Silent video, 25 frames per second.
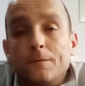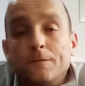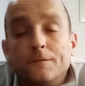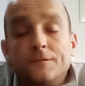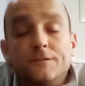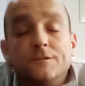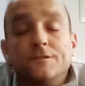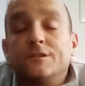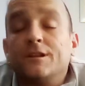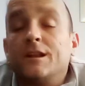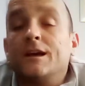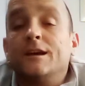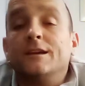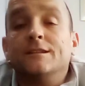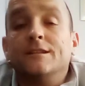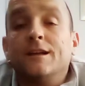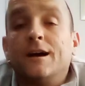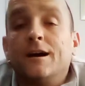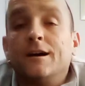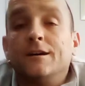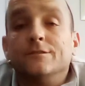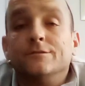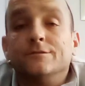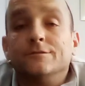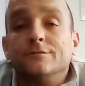Just laid
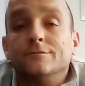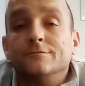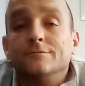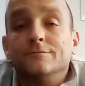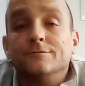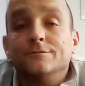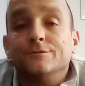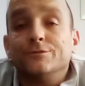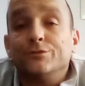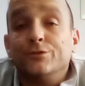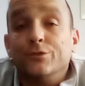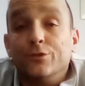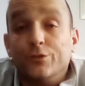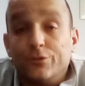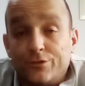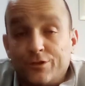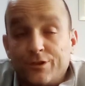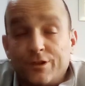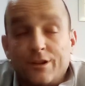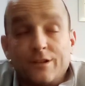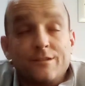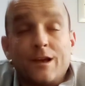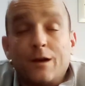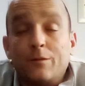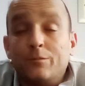down, just looks
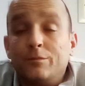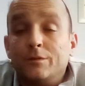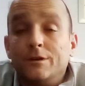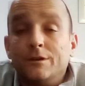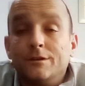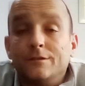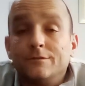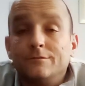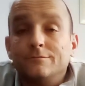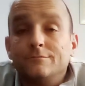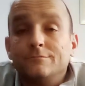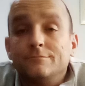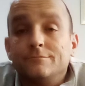at the tablet,